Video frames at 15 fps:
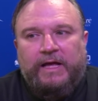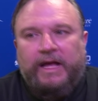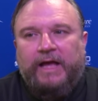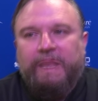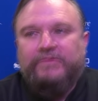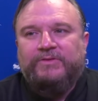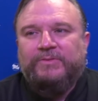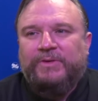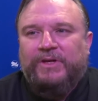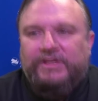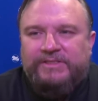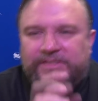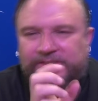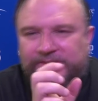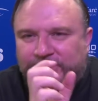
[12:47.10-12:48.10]
I have to
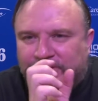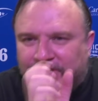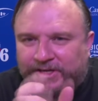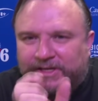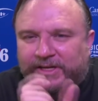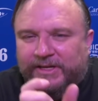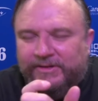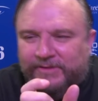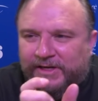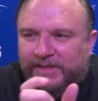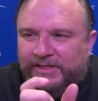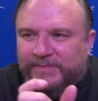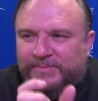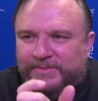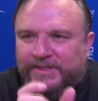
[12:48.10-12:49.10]
apologize. You cut out right
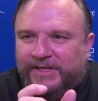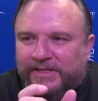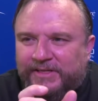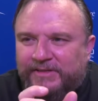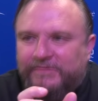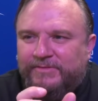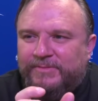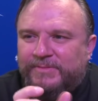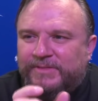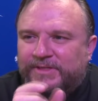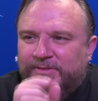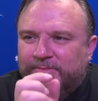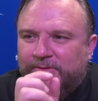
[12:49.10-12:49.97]
at the beginning for me.